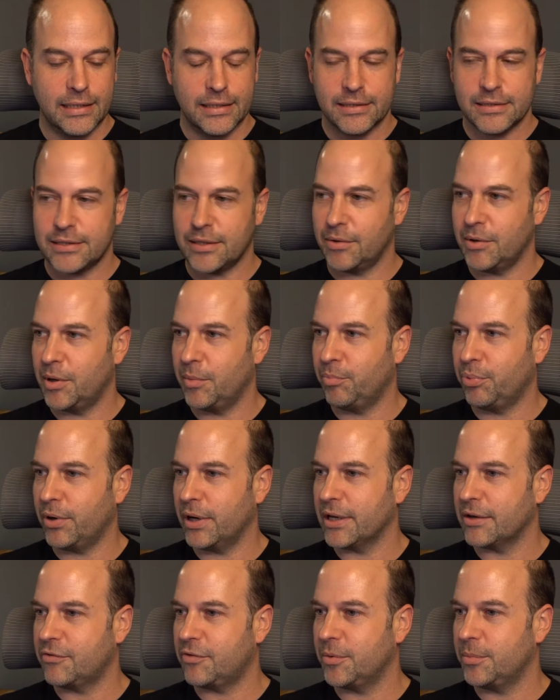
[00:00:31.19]
So in a
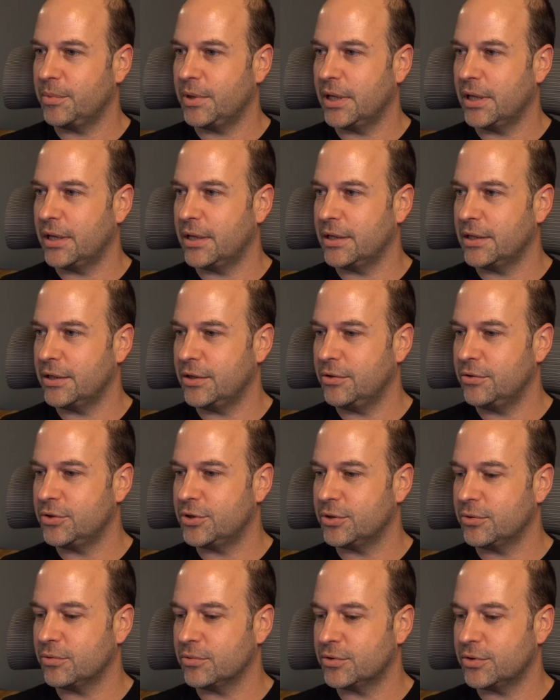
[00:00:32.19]
break from the
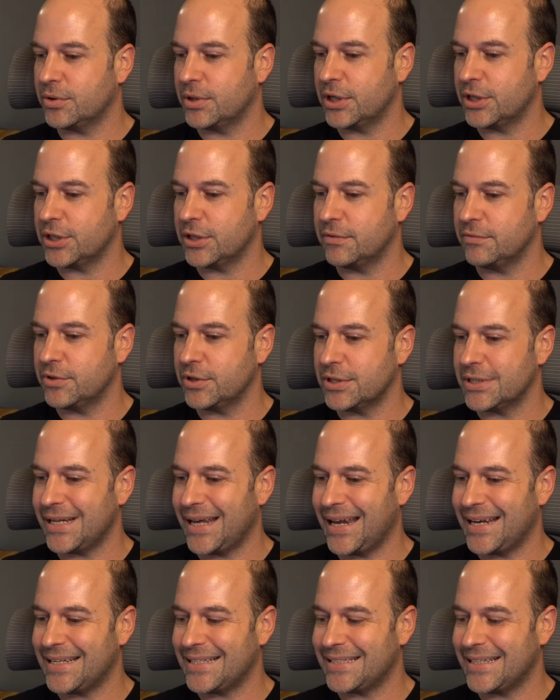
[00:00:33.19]
usual tradition of just
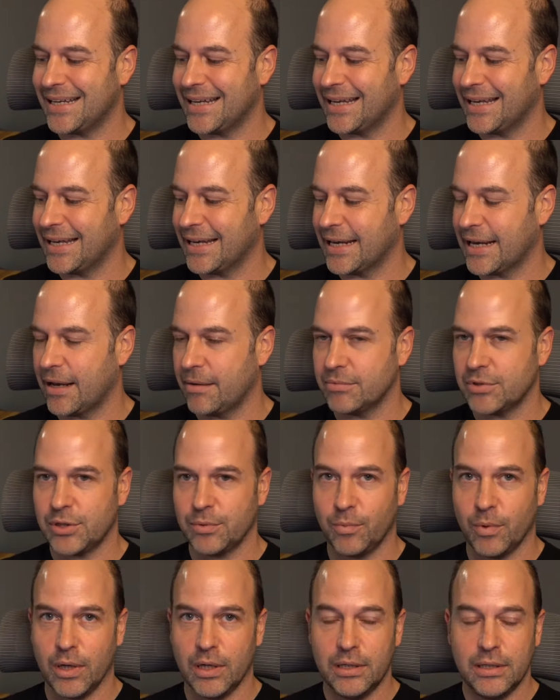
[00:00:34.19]
editing in Capture
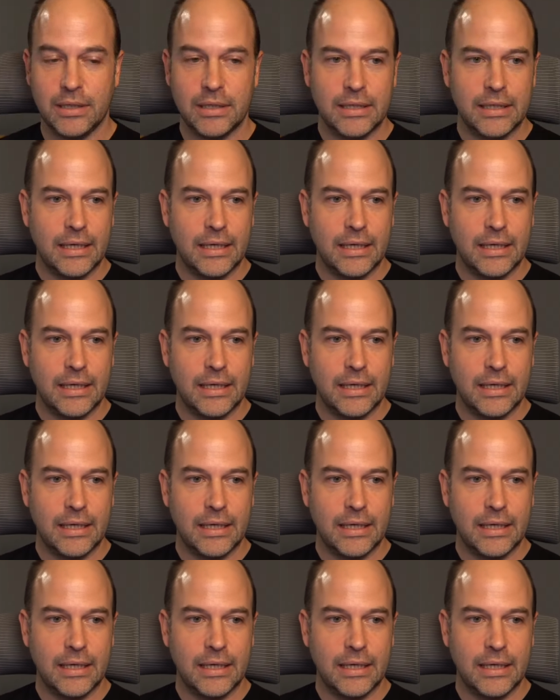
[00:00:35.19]
One,